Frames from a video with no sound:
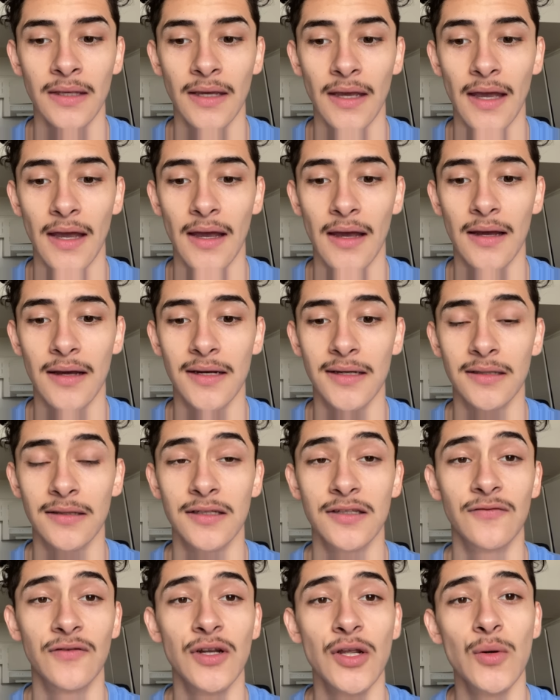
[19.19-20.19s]
and
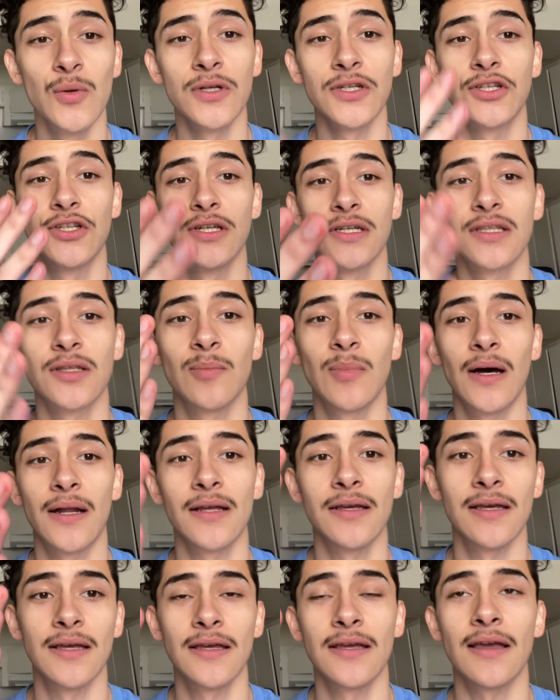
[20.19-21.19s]
this video was just about
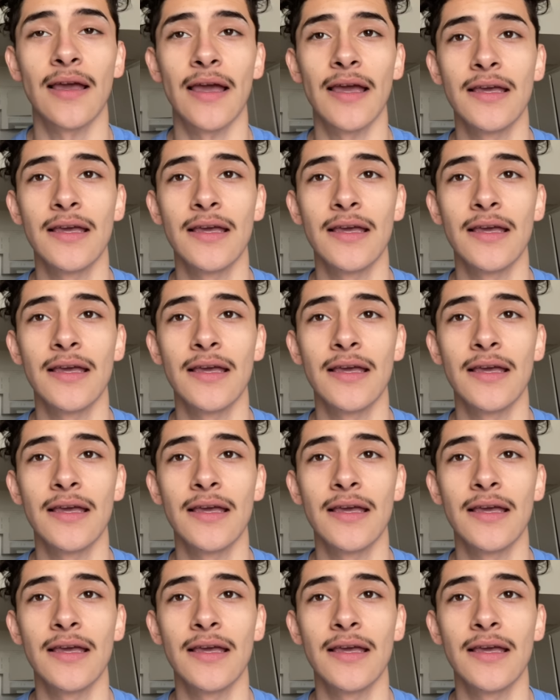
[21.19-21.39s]
to hit